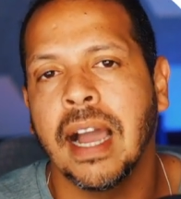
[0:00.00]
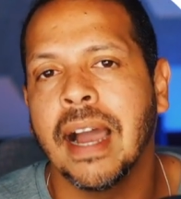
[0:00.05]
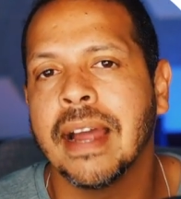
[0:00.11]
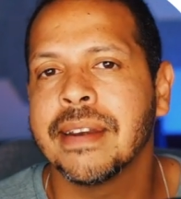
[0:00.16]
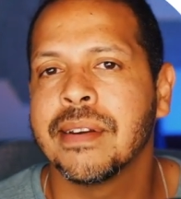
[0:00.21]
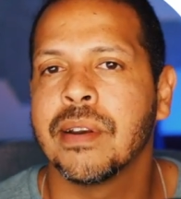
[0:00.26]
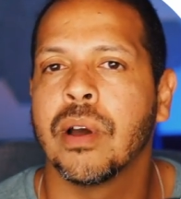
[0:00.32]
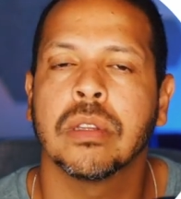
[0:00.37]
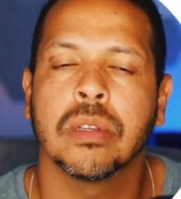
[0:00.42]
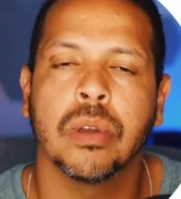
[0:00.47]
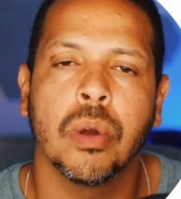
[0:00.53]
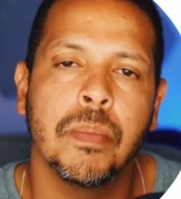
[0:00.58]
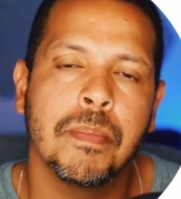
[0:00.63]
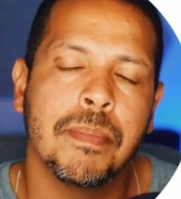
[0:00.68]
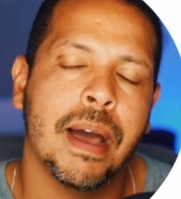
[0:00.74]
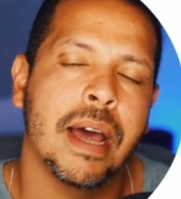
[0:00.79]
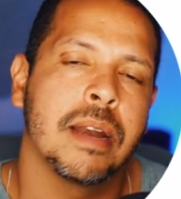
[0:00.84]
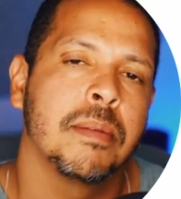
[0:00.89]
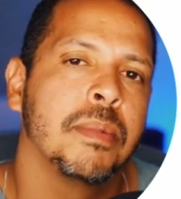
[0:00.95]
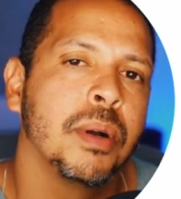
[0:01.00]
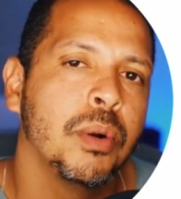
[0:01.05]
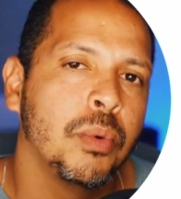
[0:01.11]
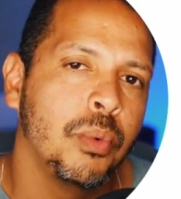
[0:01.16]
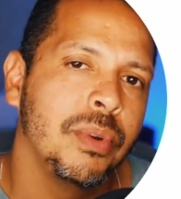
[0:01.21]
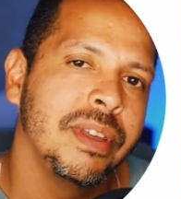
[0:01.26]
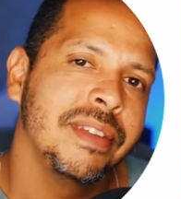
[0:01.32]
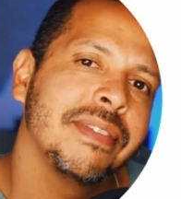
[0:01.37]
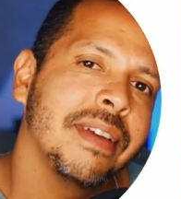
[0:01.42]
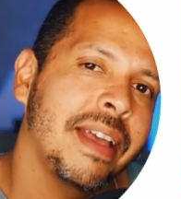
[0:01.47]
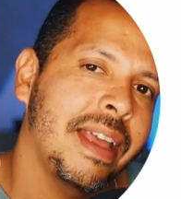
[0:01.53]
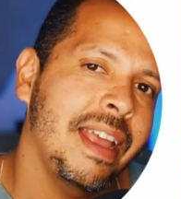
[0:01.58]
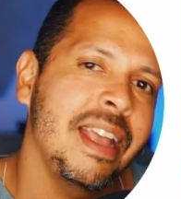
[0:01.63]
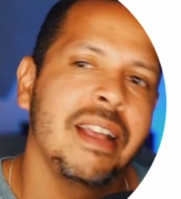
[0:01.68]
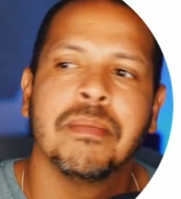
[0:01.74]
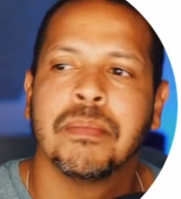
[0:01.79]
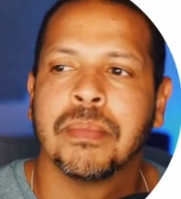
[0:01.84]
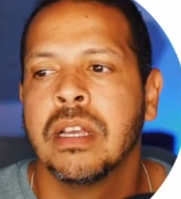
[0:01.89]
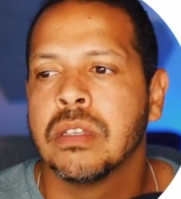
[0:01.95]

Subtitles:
are not compatible with AMP.